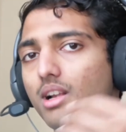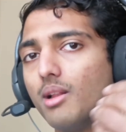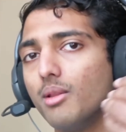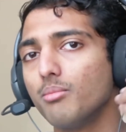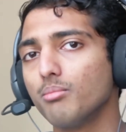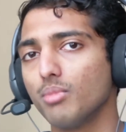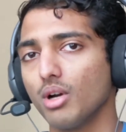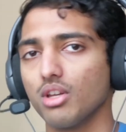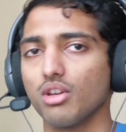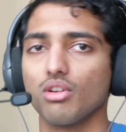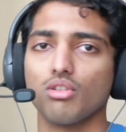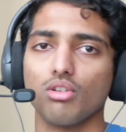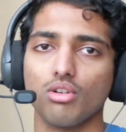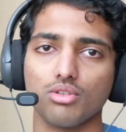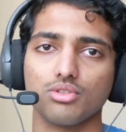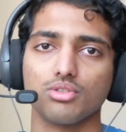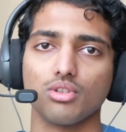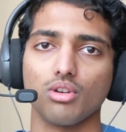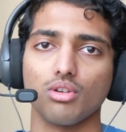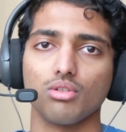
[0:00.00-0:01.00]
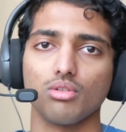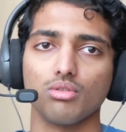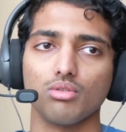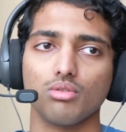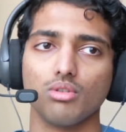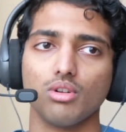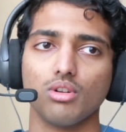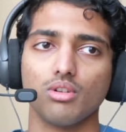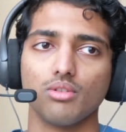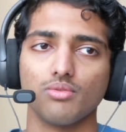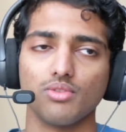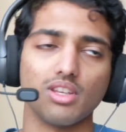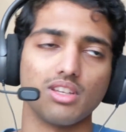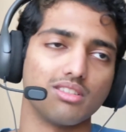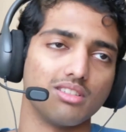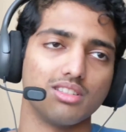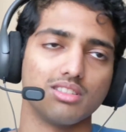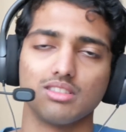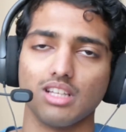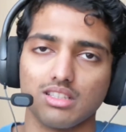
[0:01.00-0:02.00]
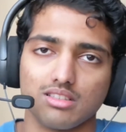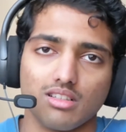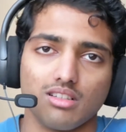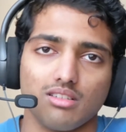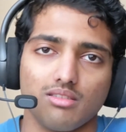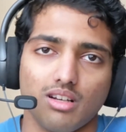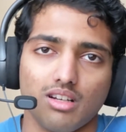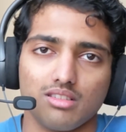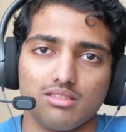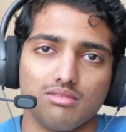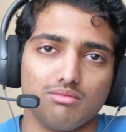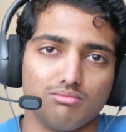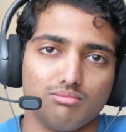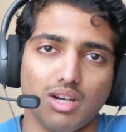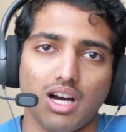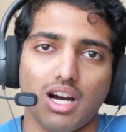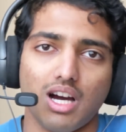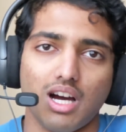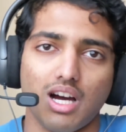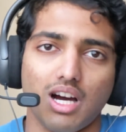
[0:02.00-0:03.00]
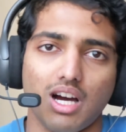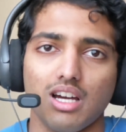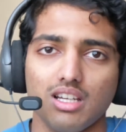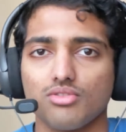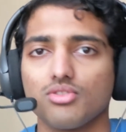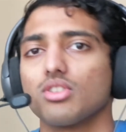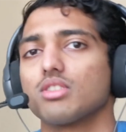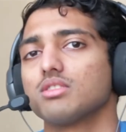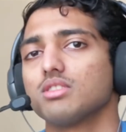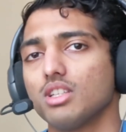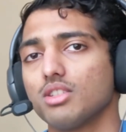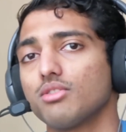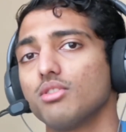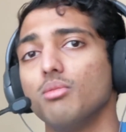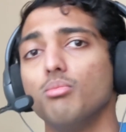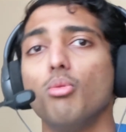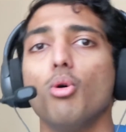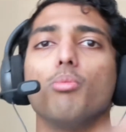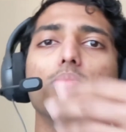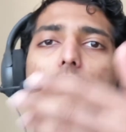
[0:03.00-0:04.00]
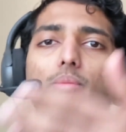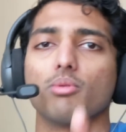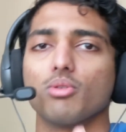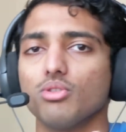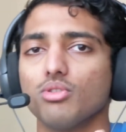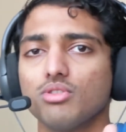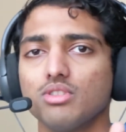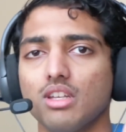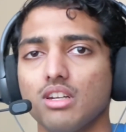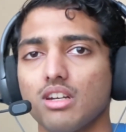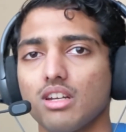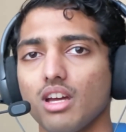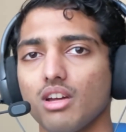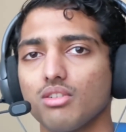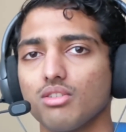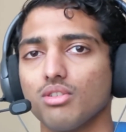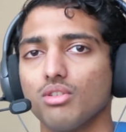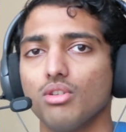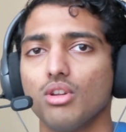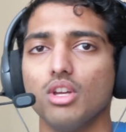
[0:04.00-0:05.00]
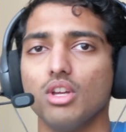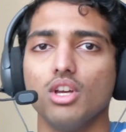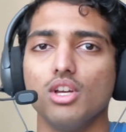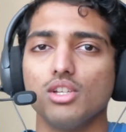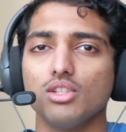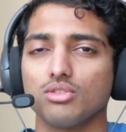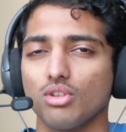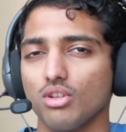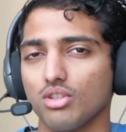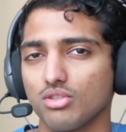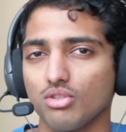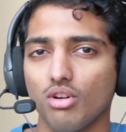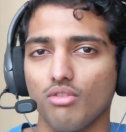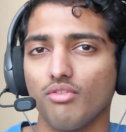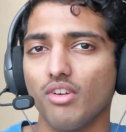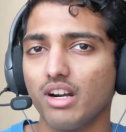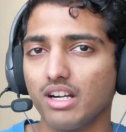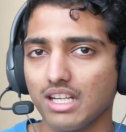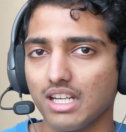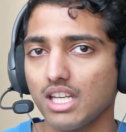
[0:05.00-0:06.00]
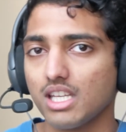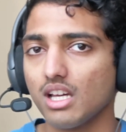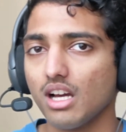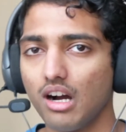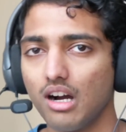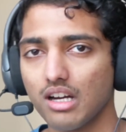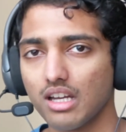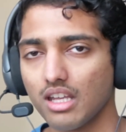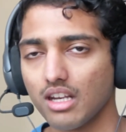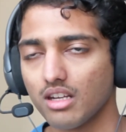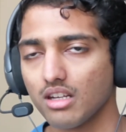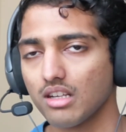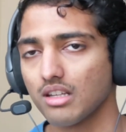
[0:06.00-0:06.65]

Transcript: but you're also there's a higher chance of success the more people you send it out to, so it's not very targeted.